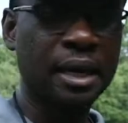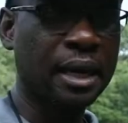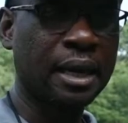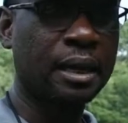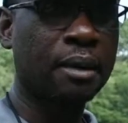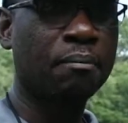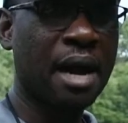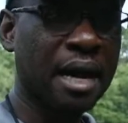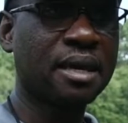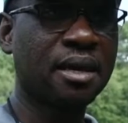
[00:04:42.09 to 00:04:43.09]
And
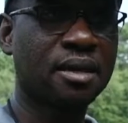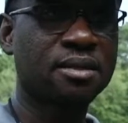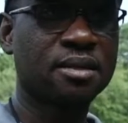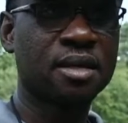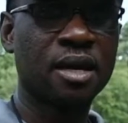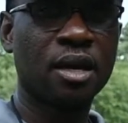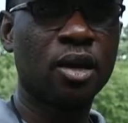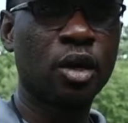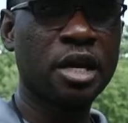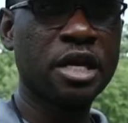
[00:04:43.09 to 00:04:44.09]
my kids,
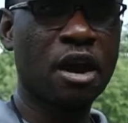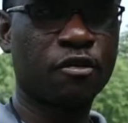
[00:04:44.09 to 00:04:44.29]
in our